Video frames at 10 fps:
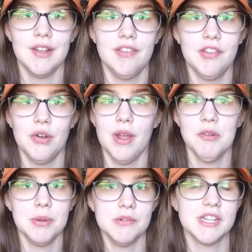and so
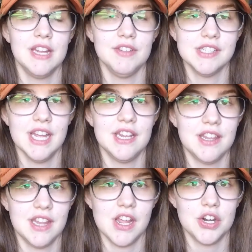everybody was kind of excited
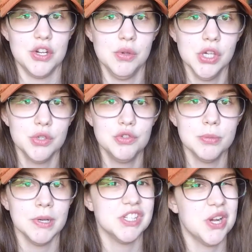that they got a new Clone Trooper.